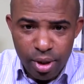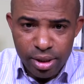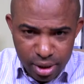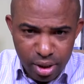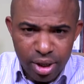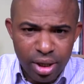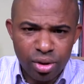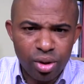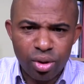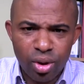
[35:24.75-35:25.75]
He said, Yeah, yeah,
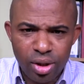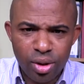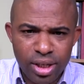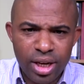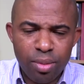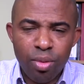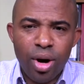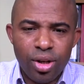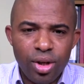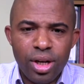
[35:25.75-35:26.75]
sure, sure. I don't need anymore.
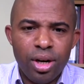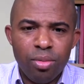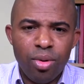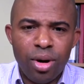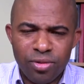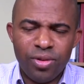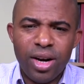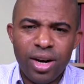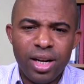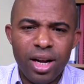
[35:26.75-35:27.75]
I don't need anymore. I'm fine
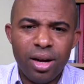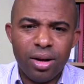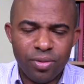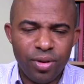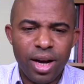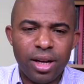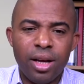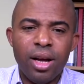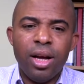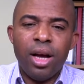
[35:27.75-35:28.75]
right now. I'm fine.
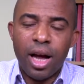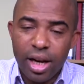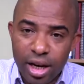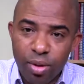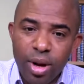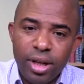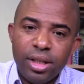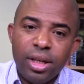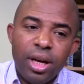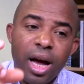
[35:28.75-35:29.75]
And then he
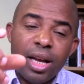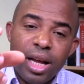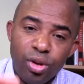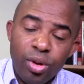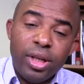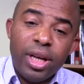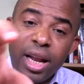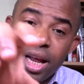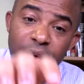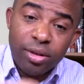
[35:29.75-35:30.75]
went and I took it
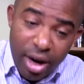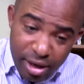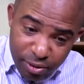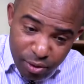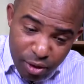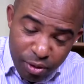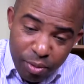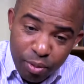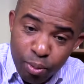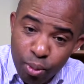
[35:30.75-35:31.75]
and I, right in front of
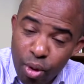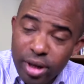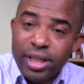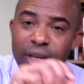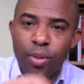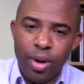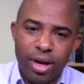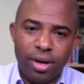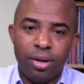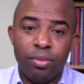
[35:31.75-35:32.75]
him, poured it away
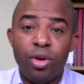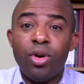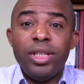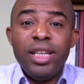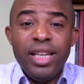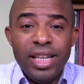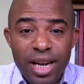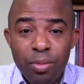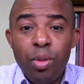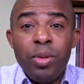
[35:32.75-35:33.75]
because he didn't need
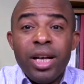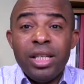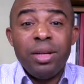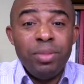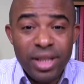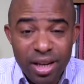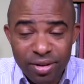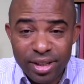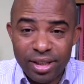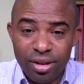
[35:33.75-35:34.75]
anymore because he had been
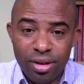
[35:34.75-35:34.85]
delivered.